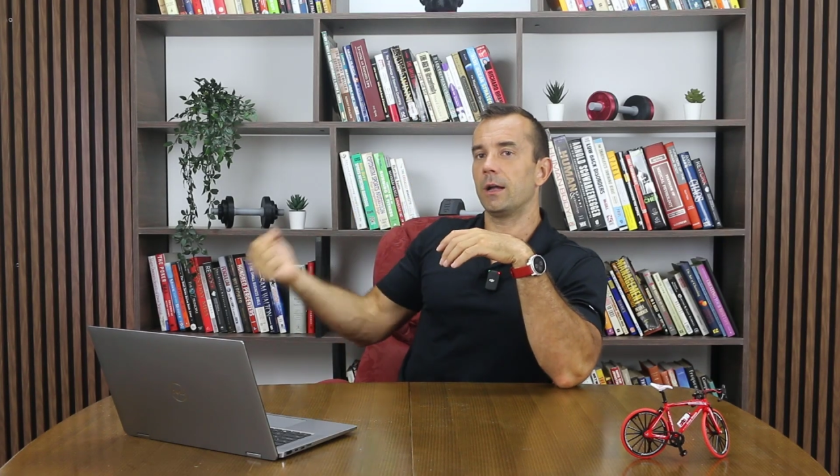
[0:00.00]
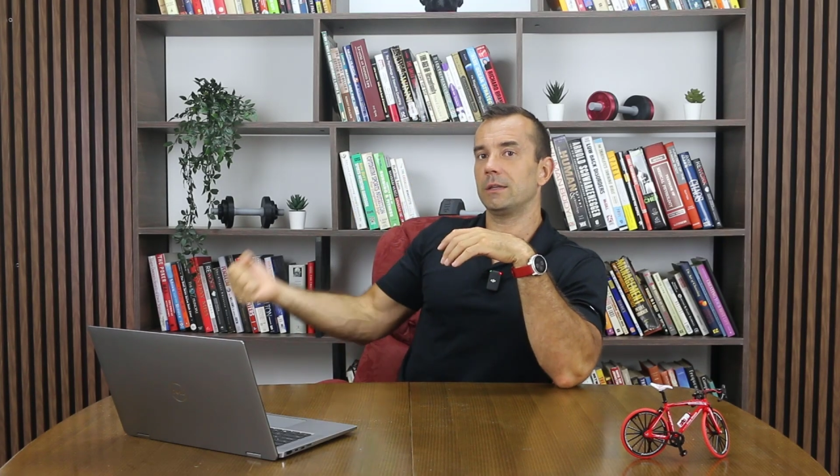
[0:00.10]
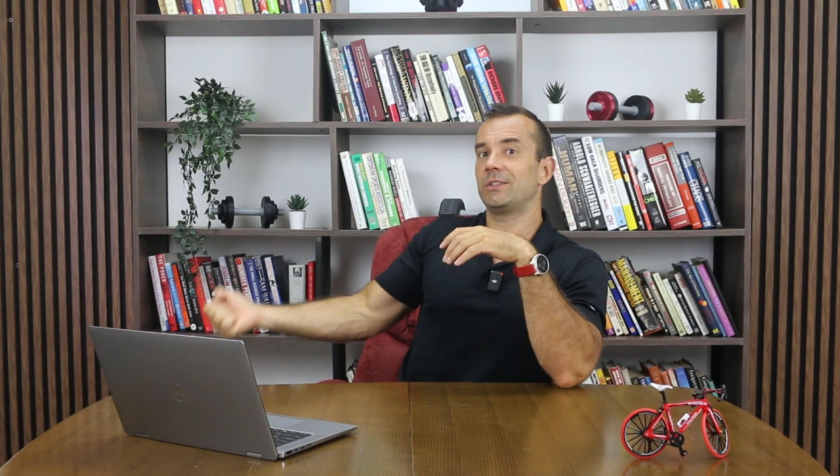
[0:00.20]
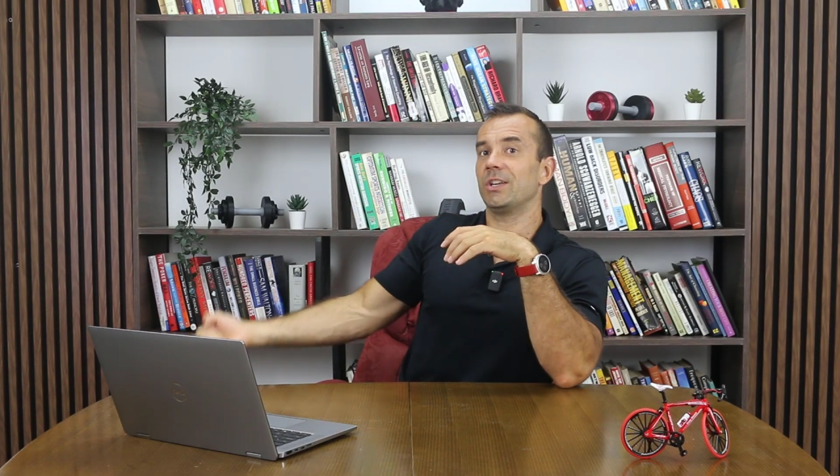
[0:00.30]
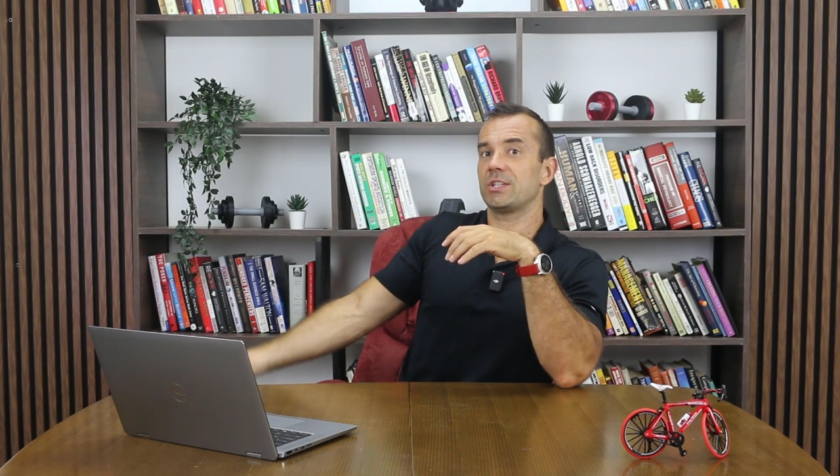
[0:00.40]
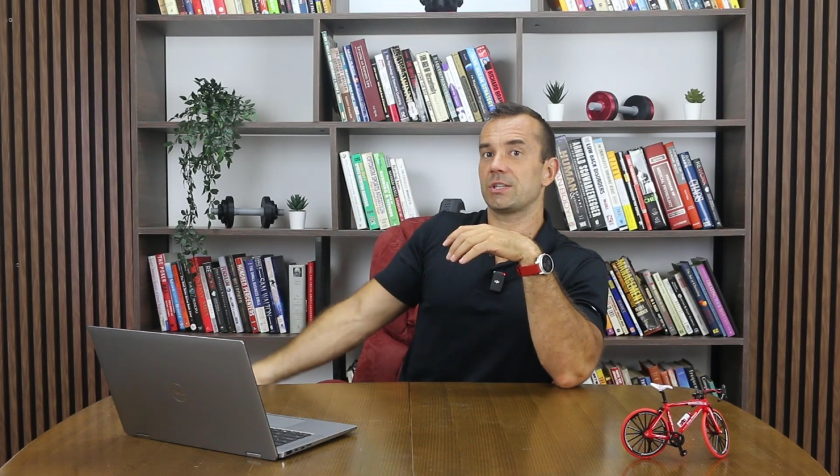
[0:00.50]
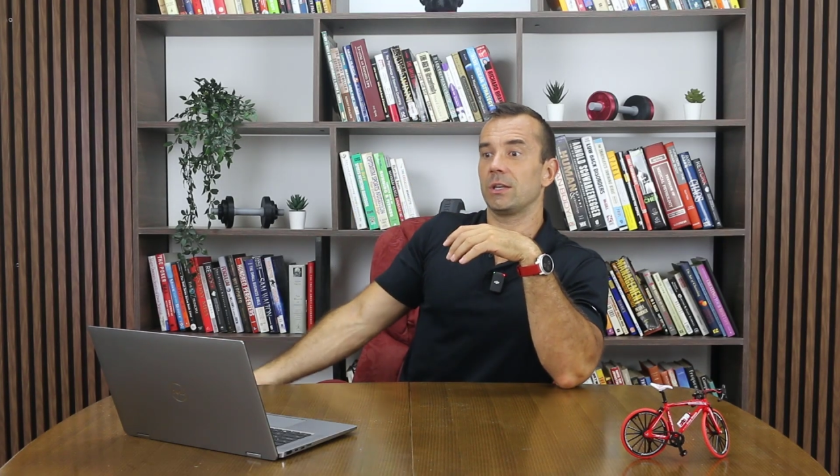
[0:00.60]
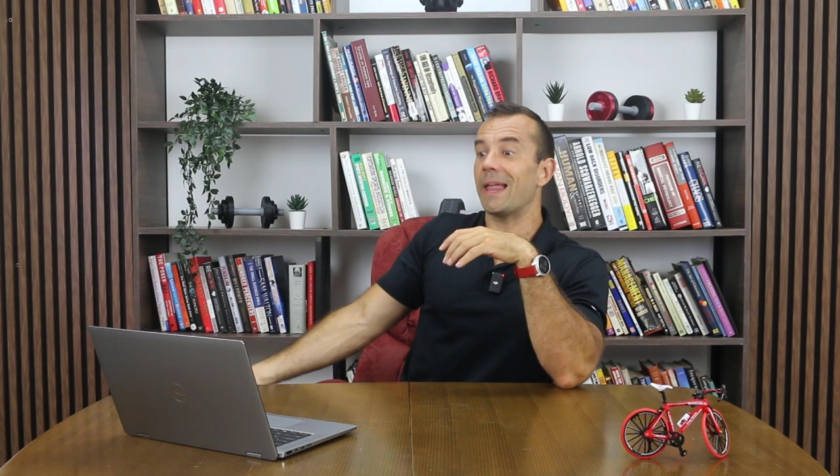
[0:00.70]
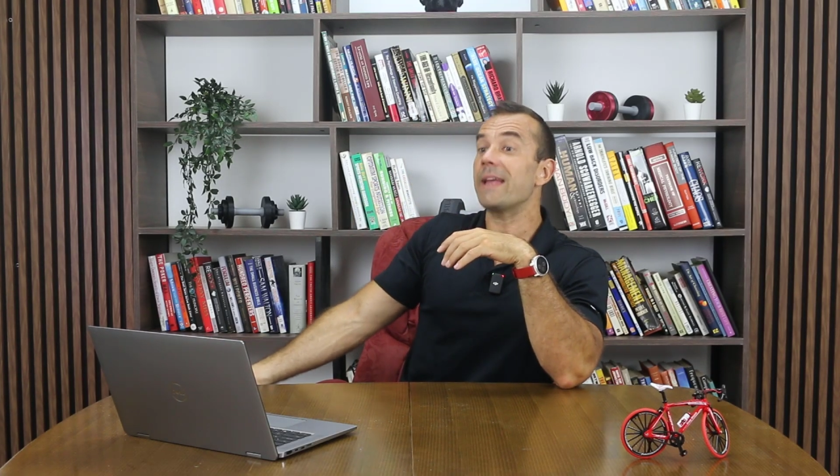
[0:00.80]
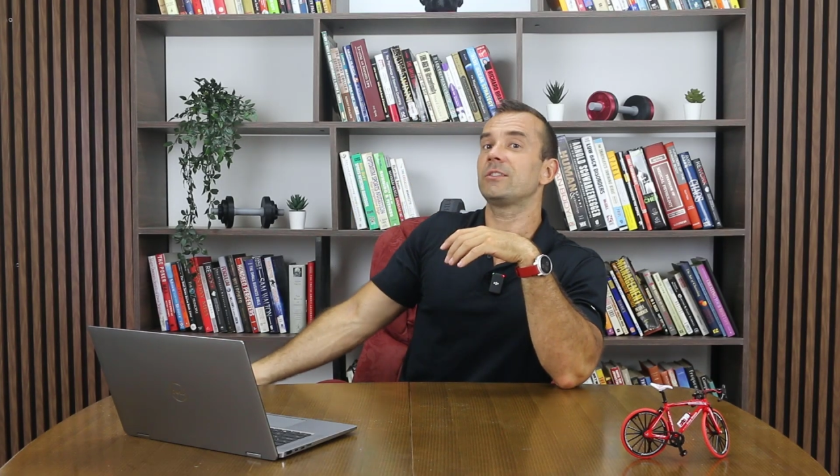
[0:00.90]
this
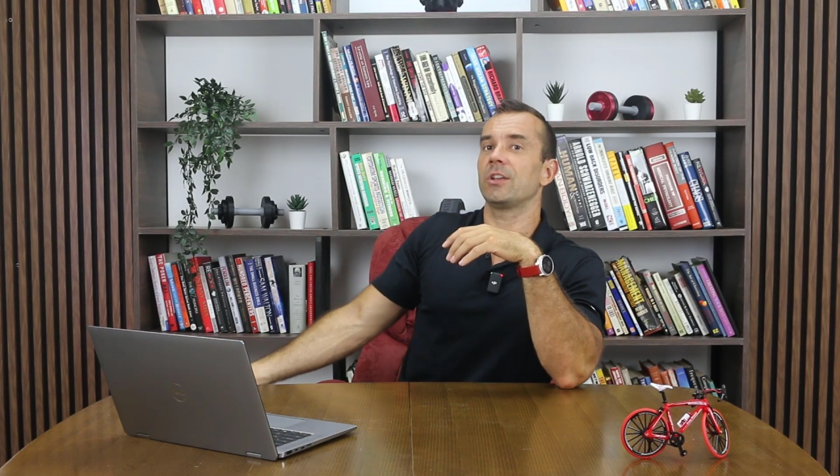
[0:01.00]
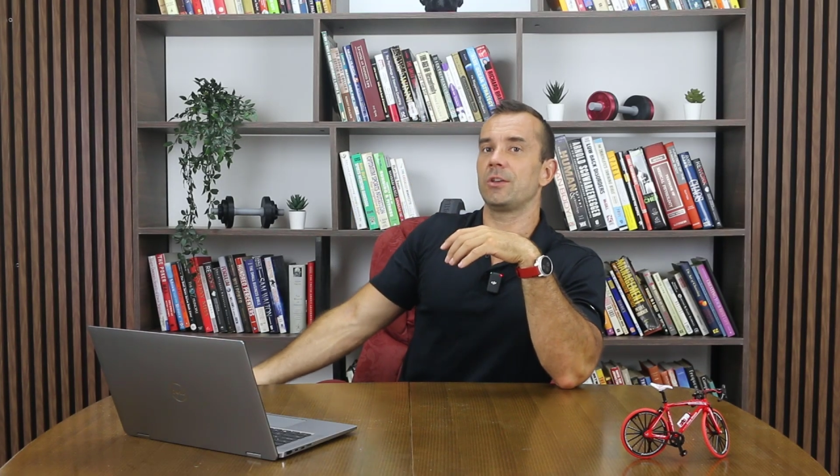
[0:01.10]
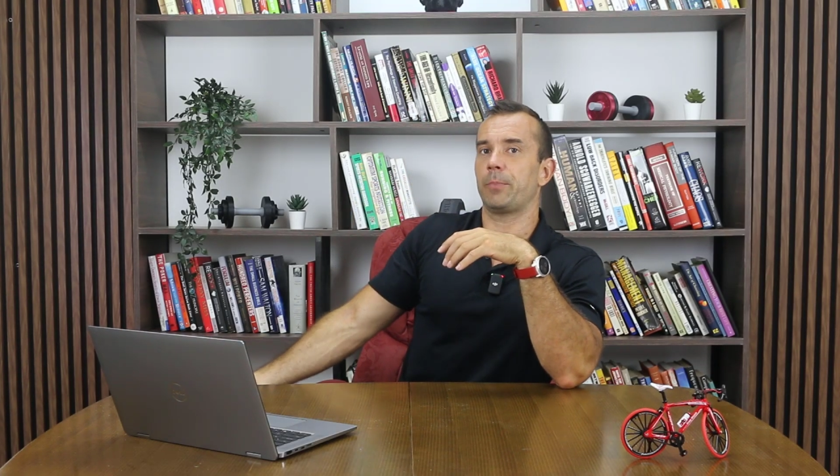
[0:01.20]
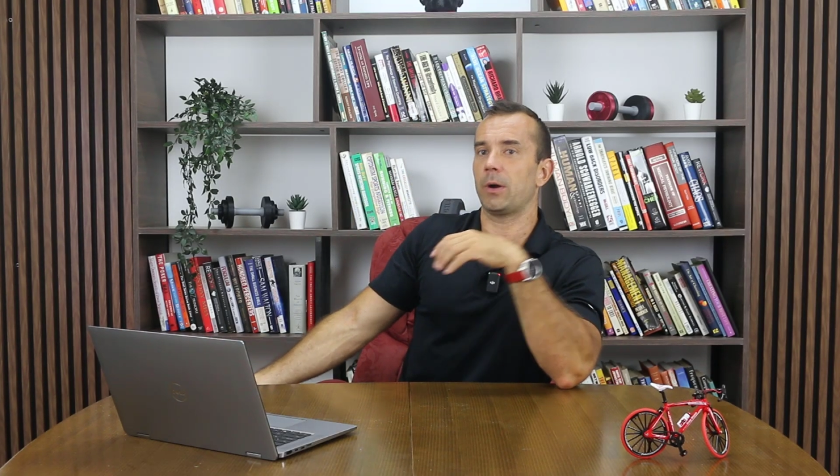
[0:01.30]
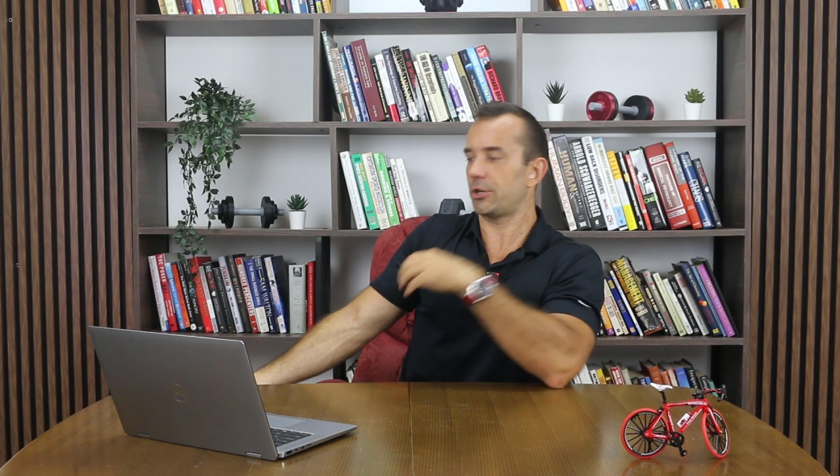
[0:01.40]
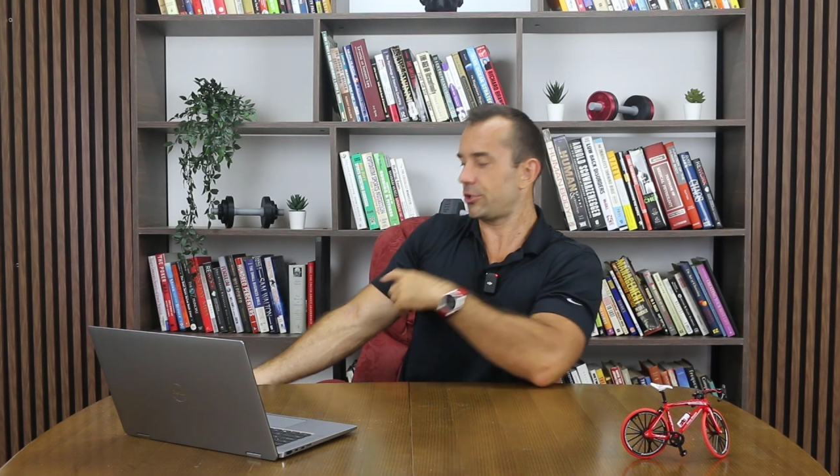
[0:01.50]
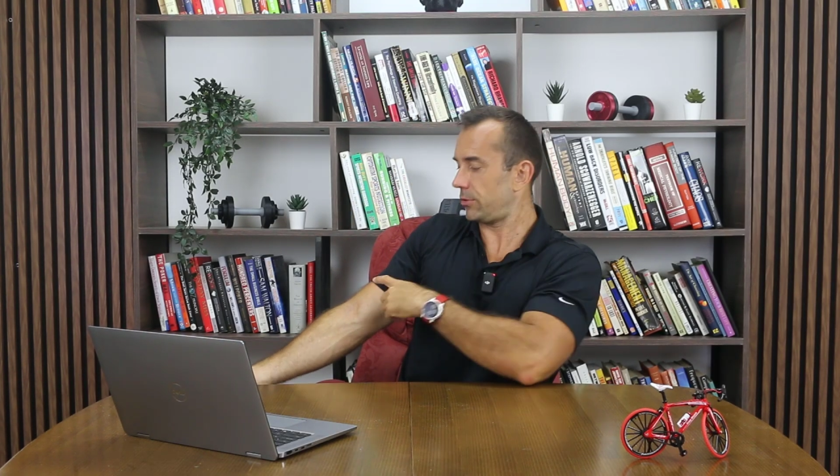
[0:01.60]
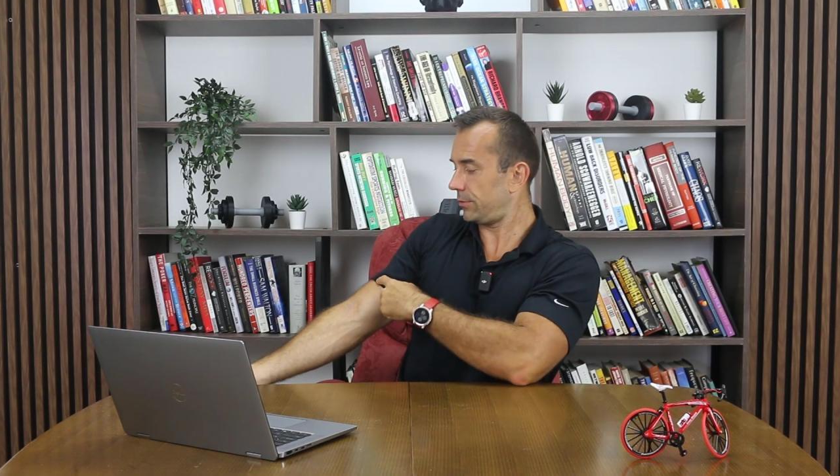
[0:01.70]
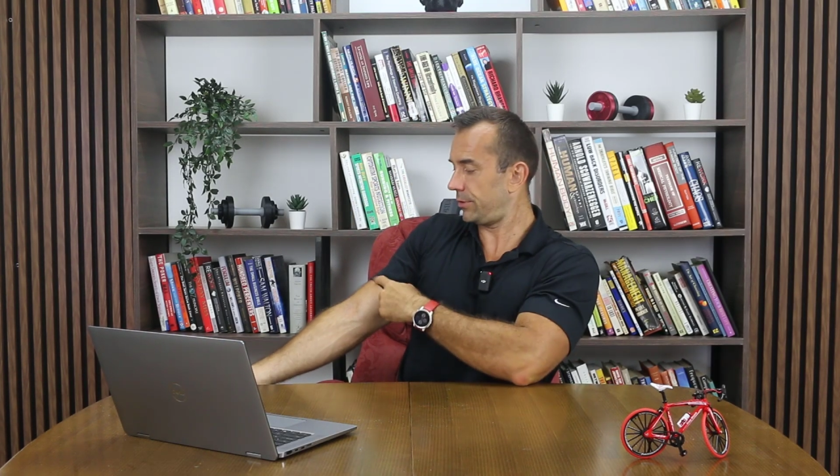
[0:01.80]
lengthened partial,